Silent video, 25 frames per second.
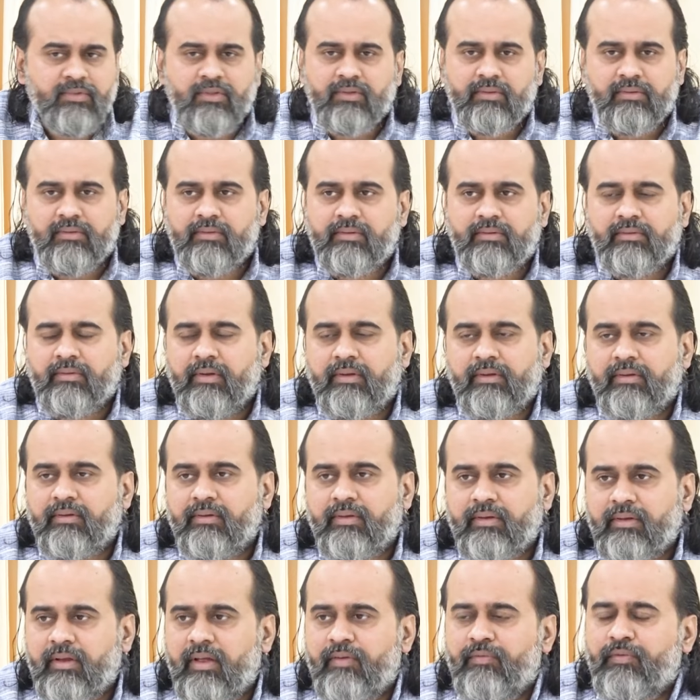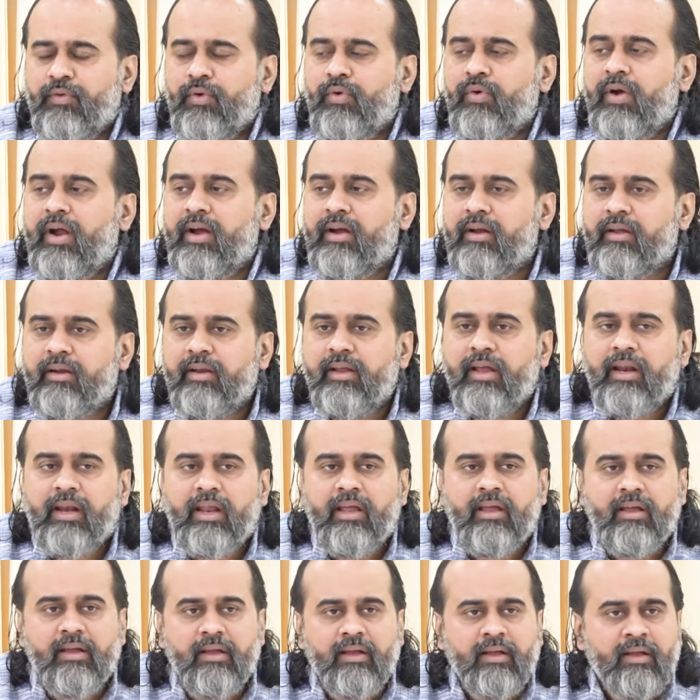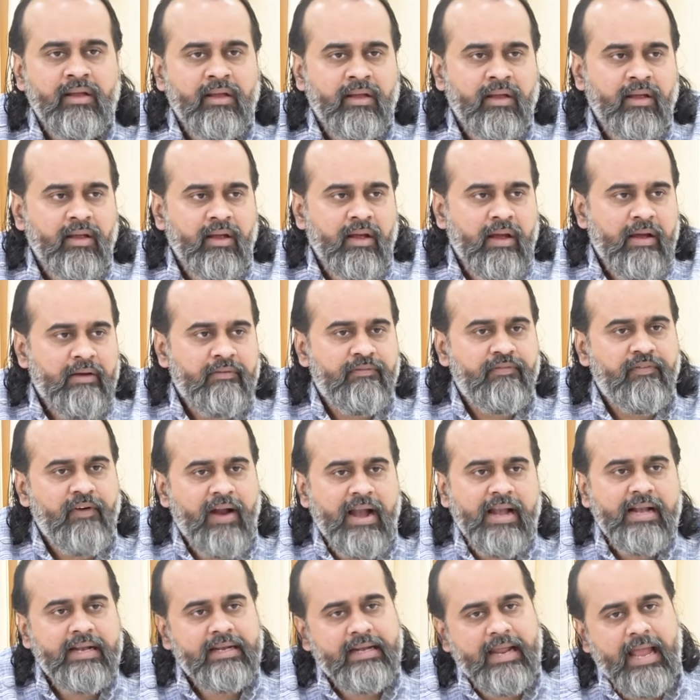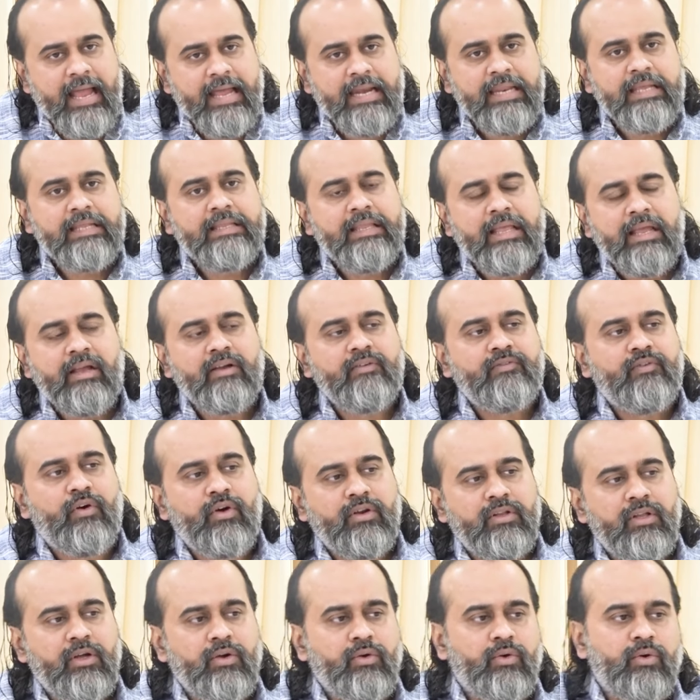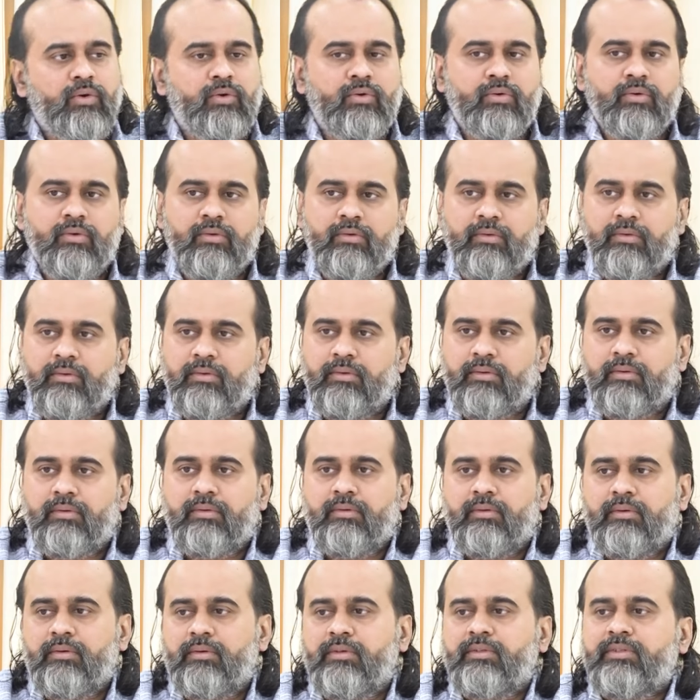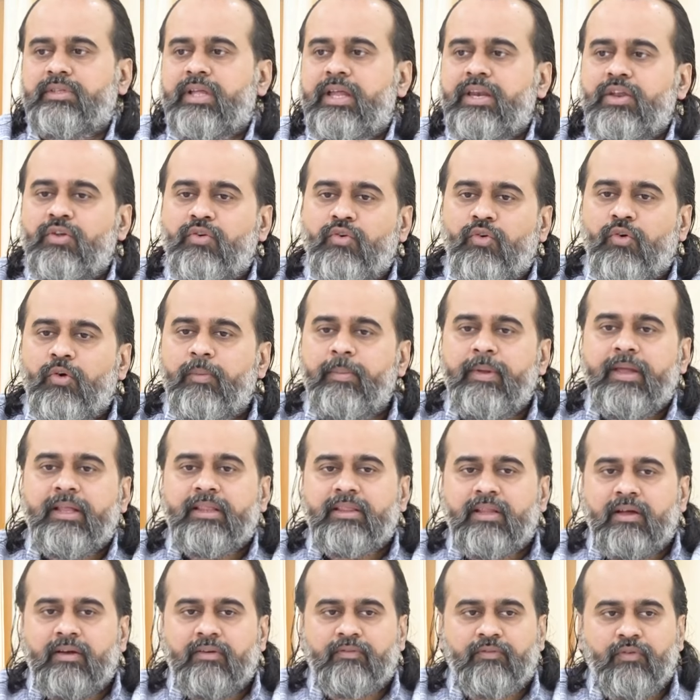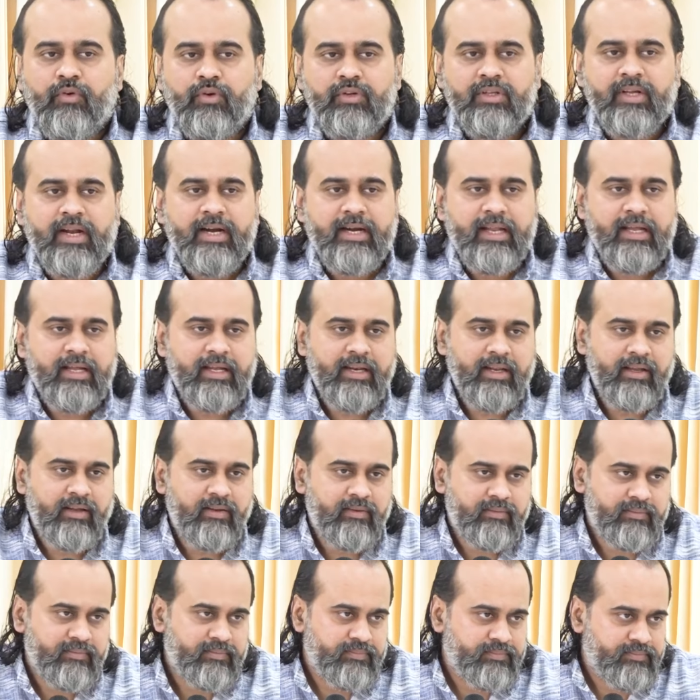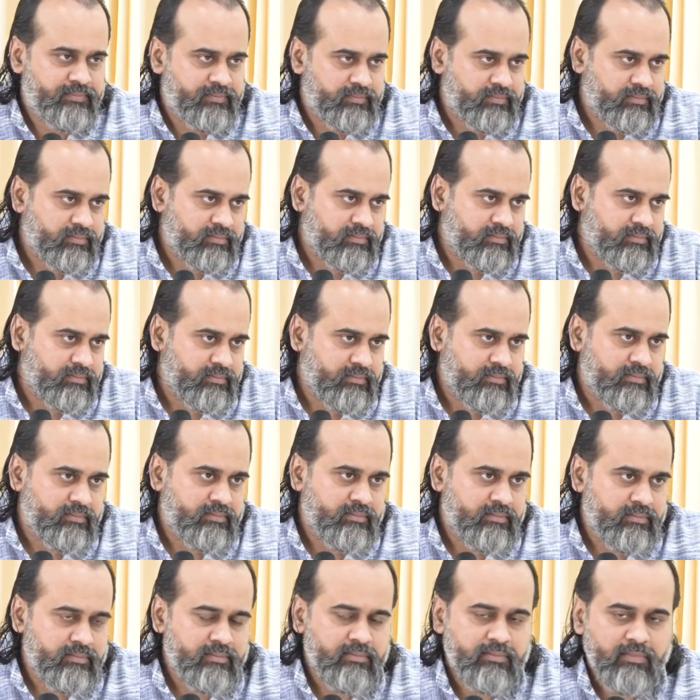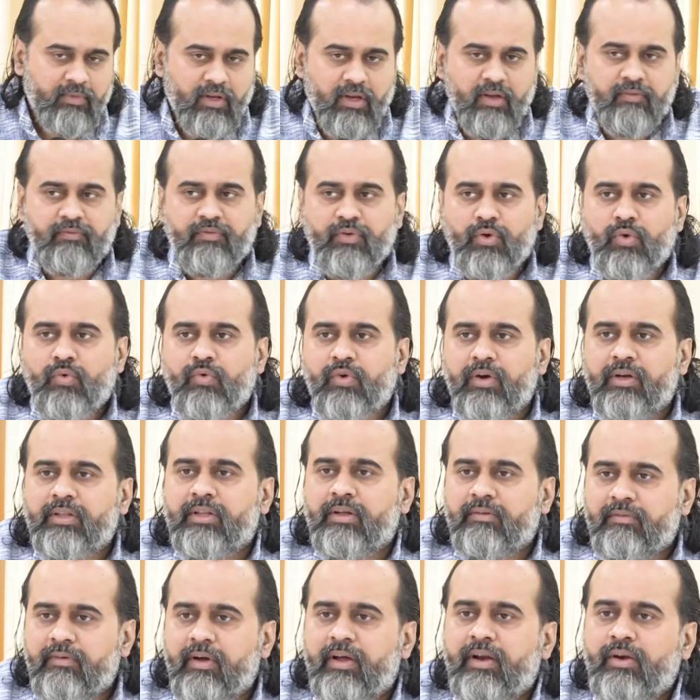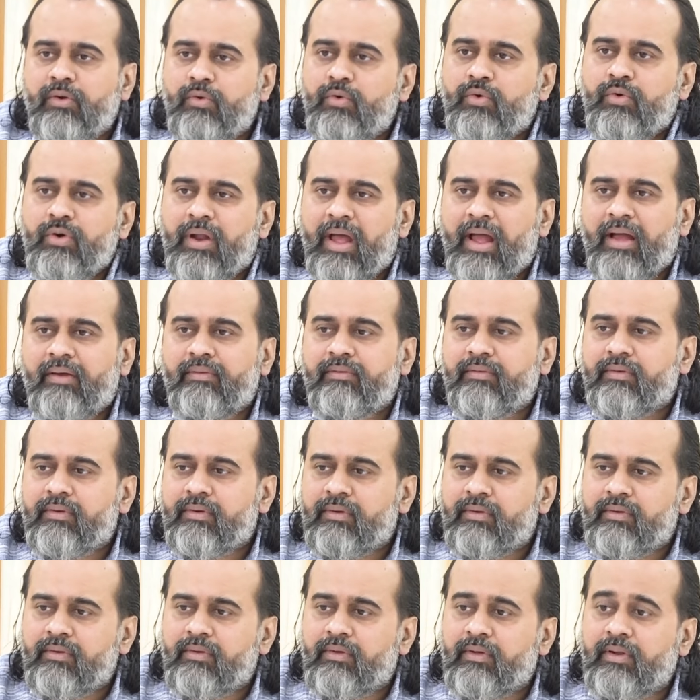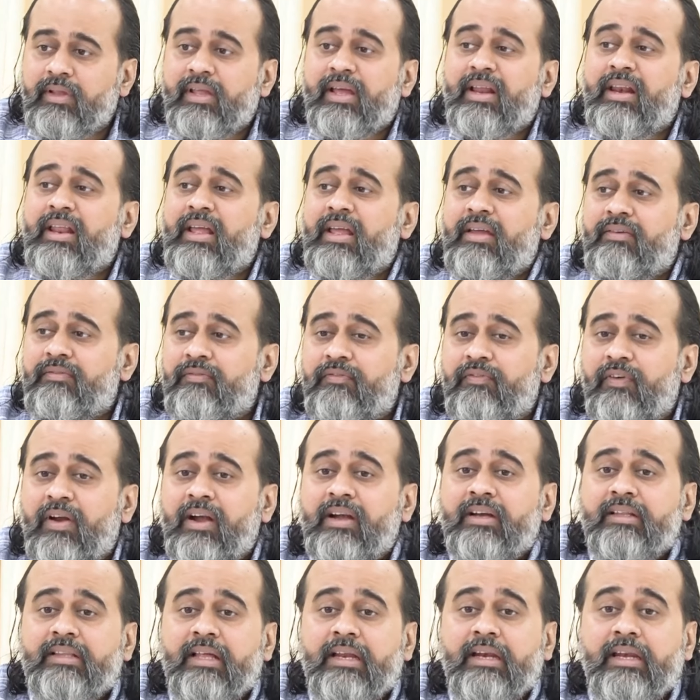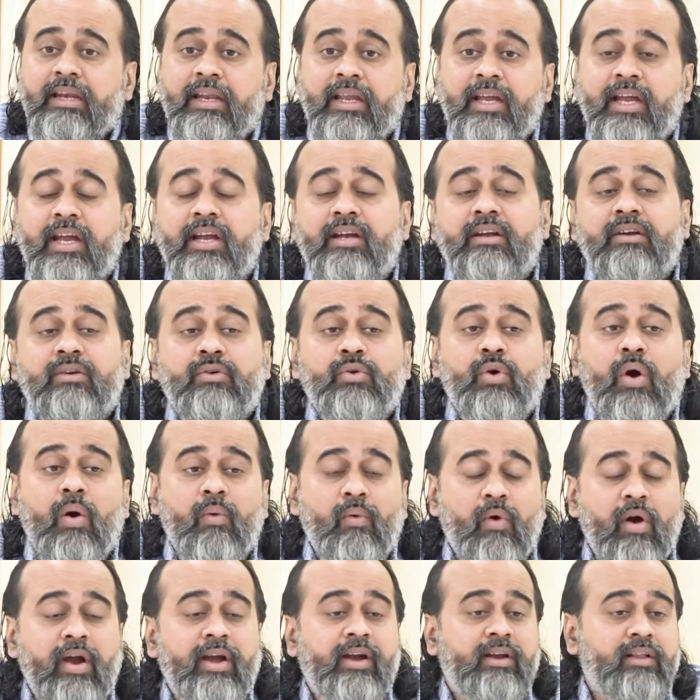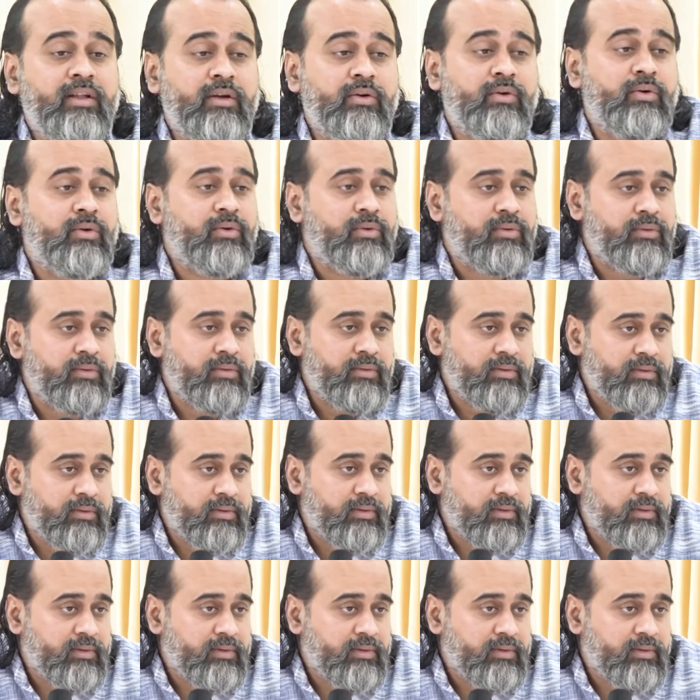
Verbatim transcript: No. If you had really felt anything for the Guru, then you would be in the fourth category. If you were the one who would have really felt the need to avoid the Guru,